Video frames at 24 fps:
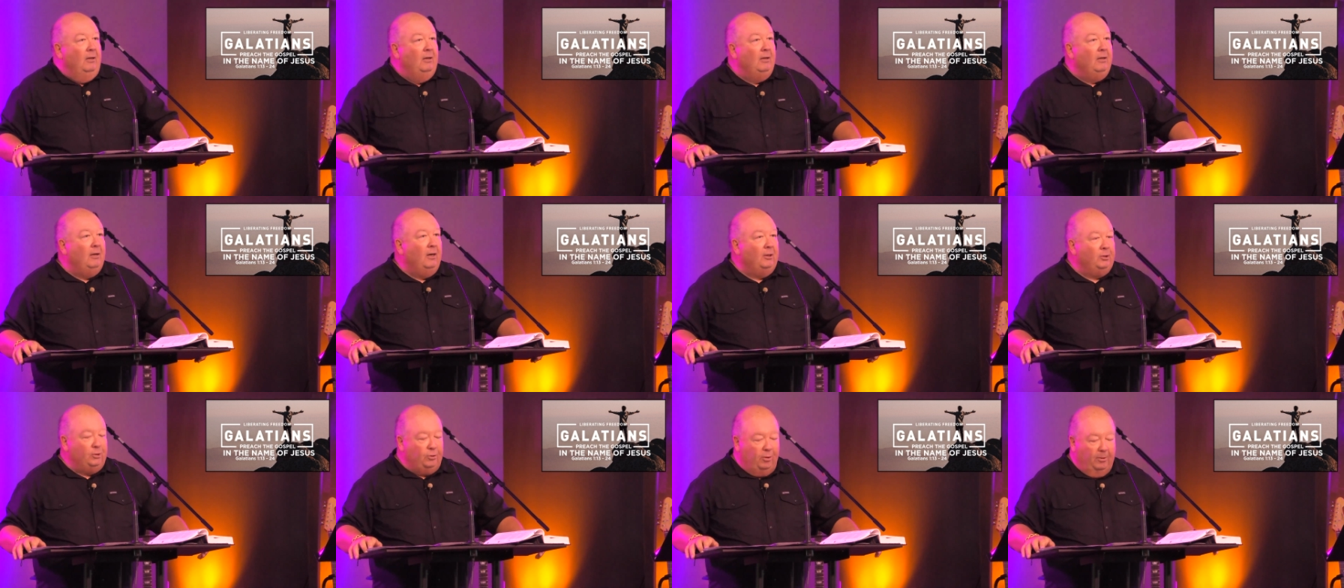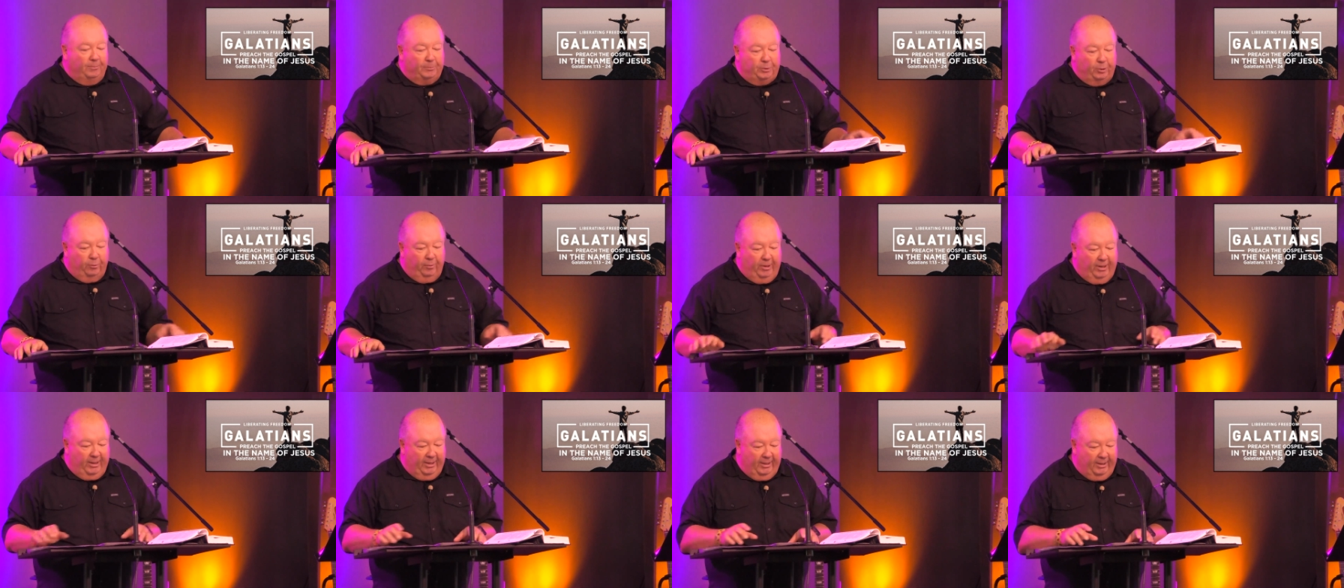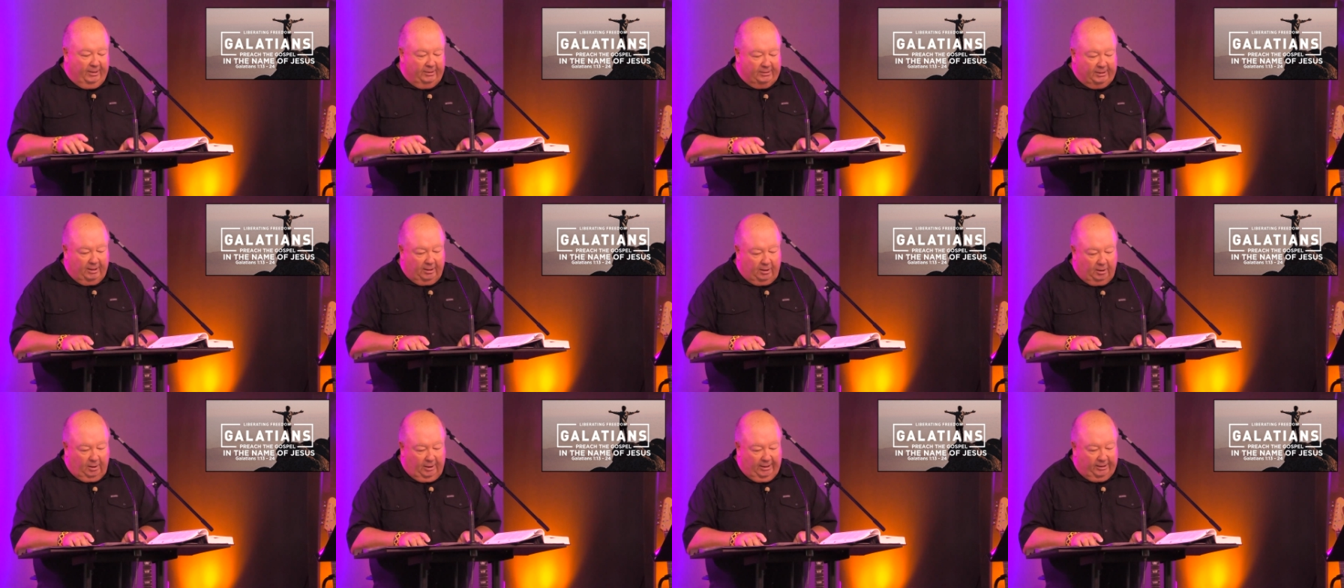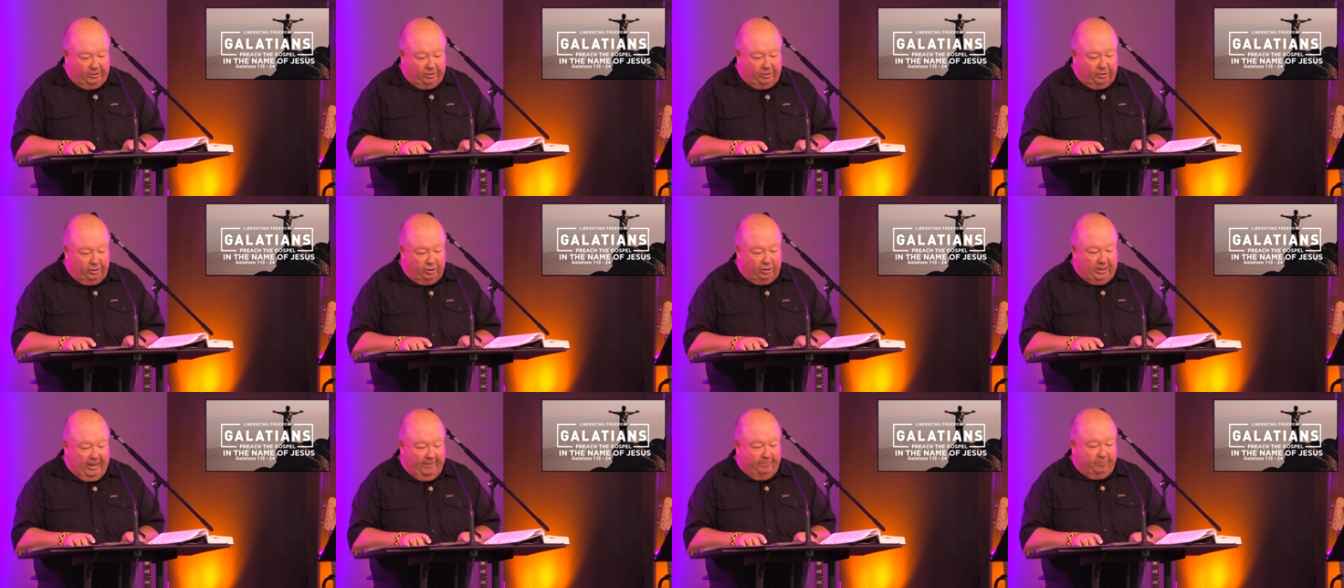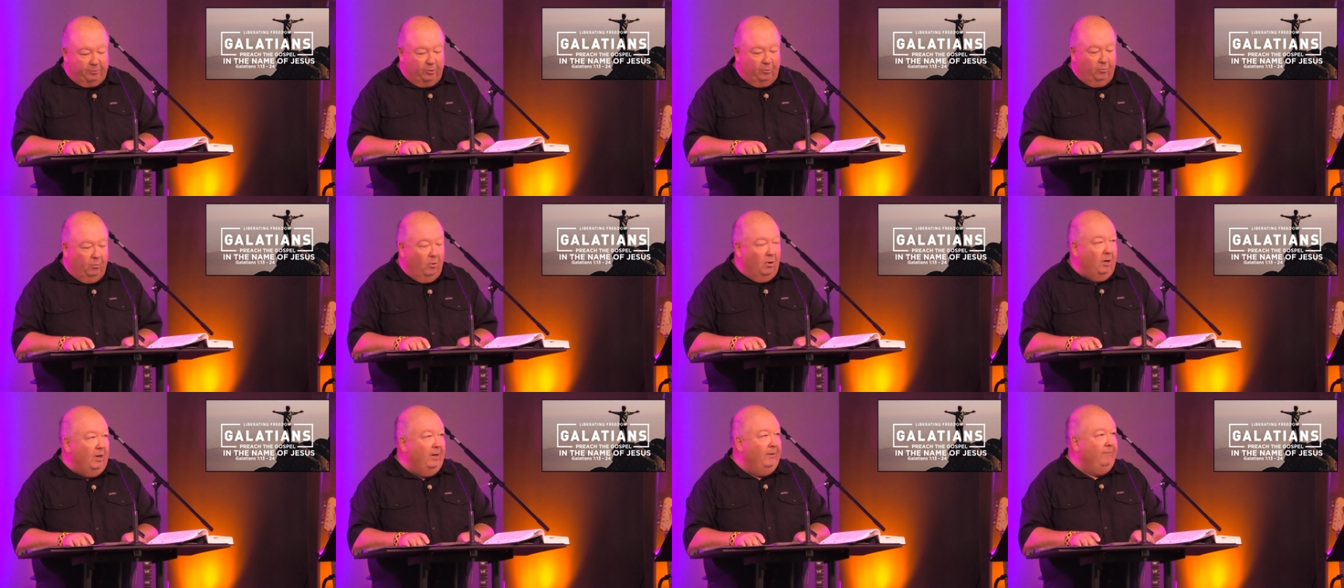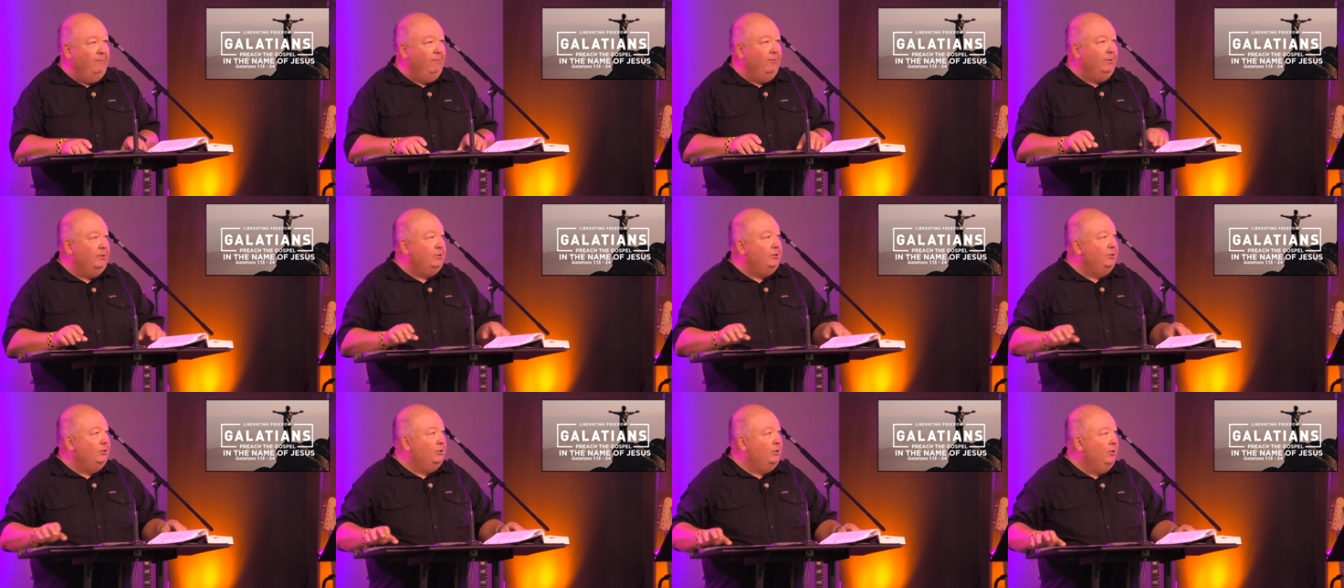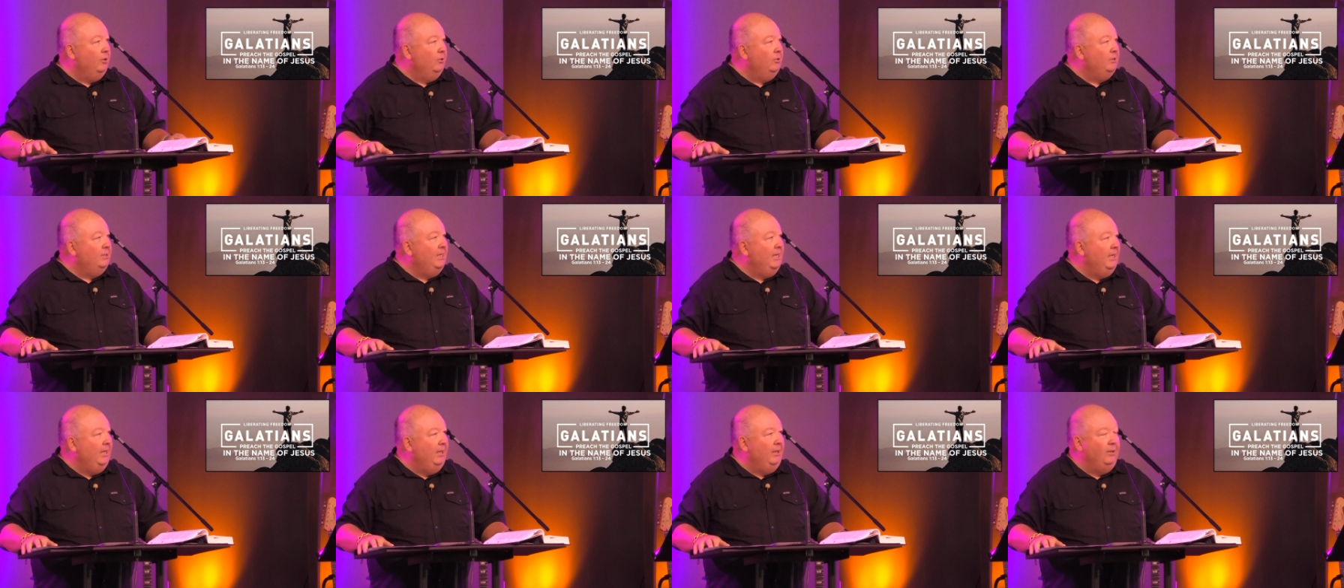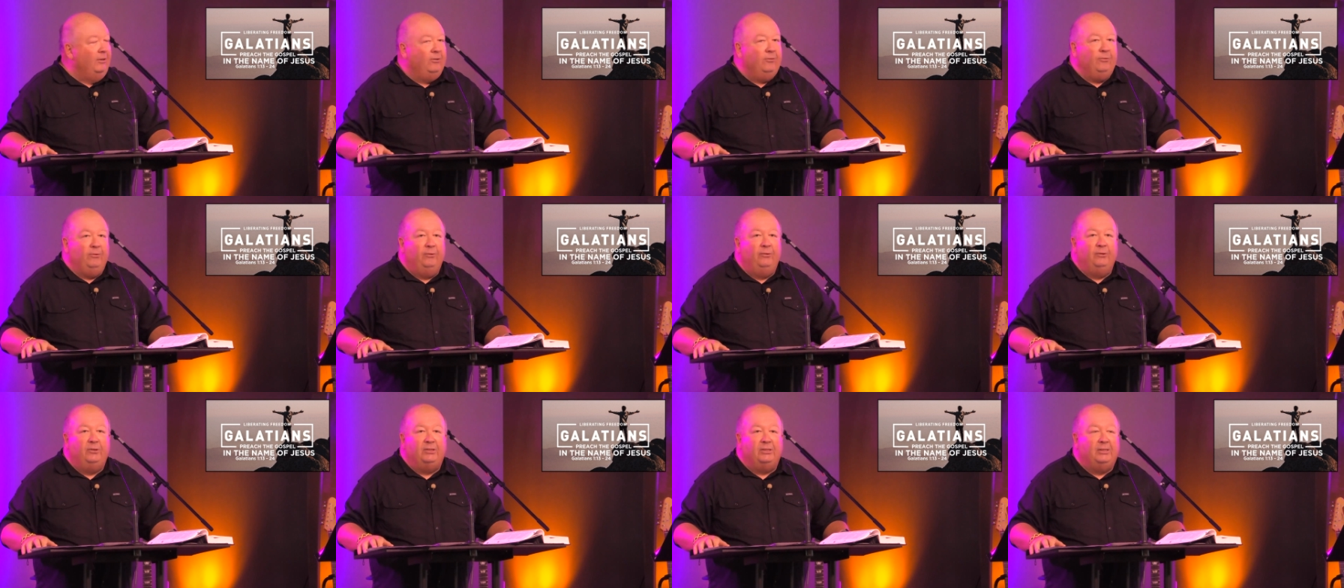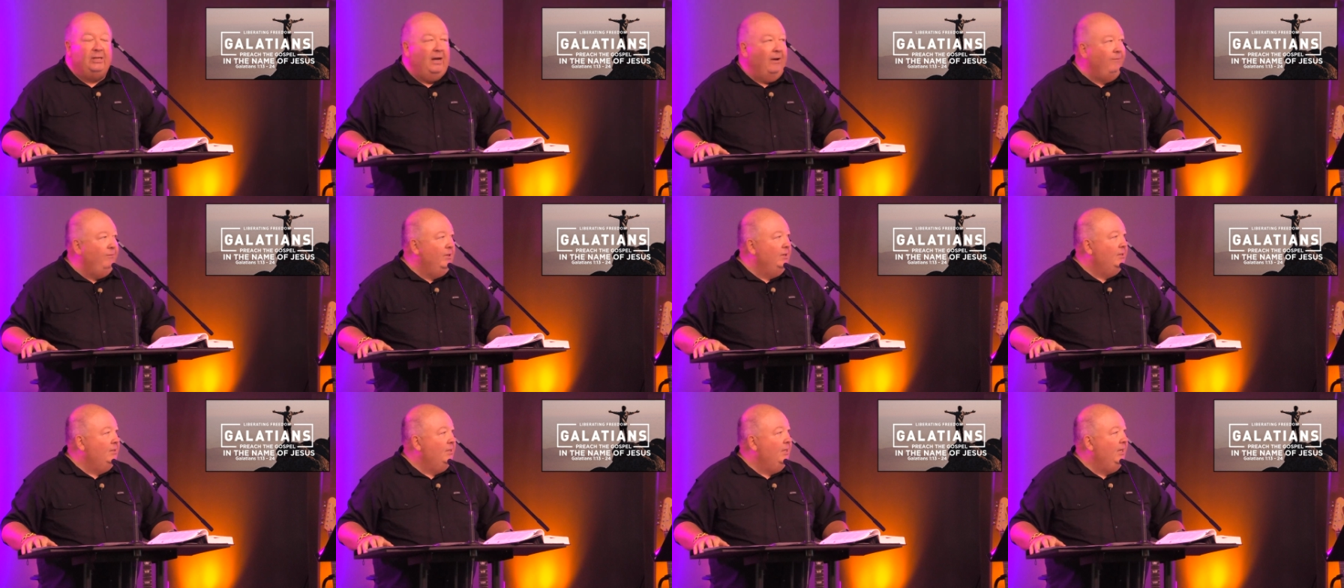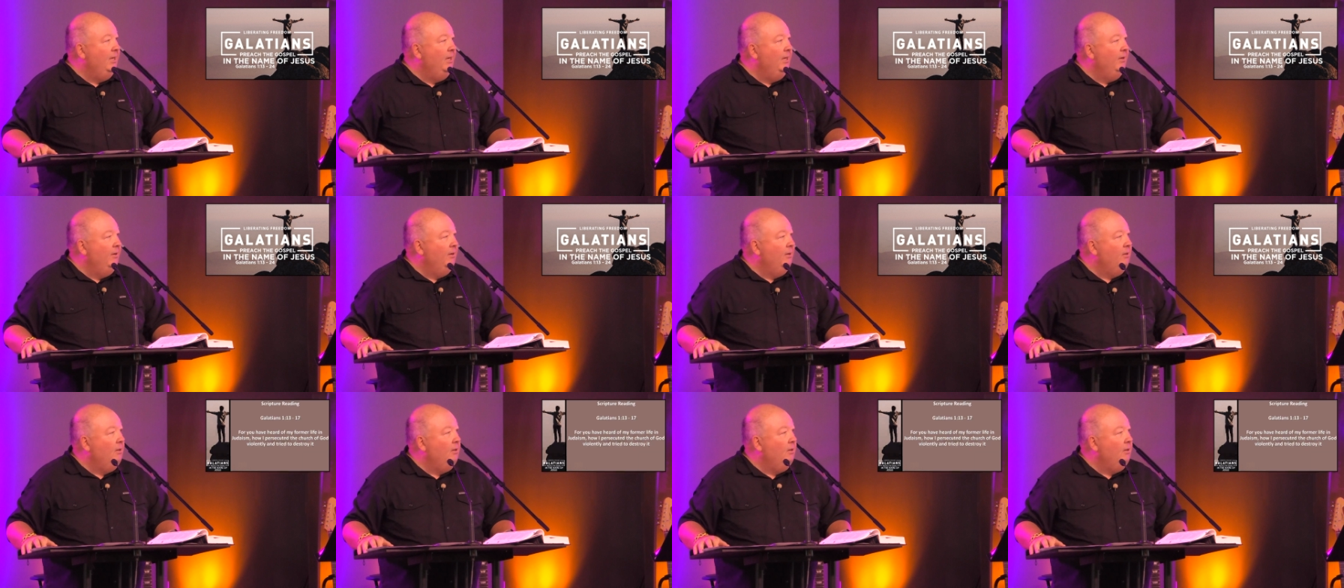Our scripture reading is in Galatians chapter 1, verses 13 through 17.